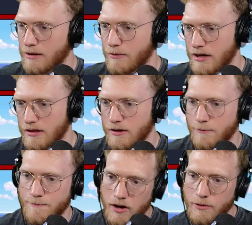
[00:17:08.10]
of money though.
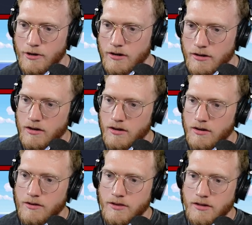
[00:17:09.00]
Armor,
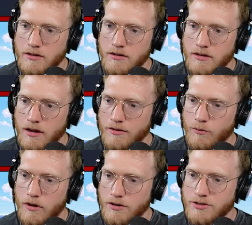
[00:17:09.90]
dawn, thunder. Oh,
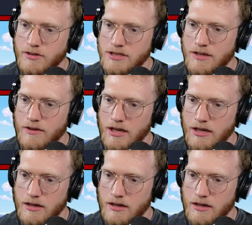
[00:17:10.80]
water stone isn't even in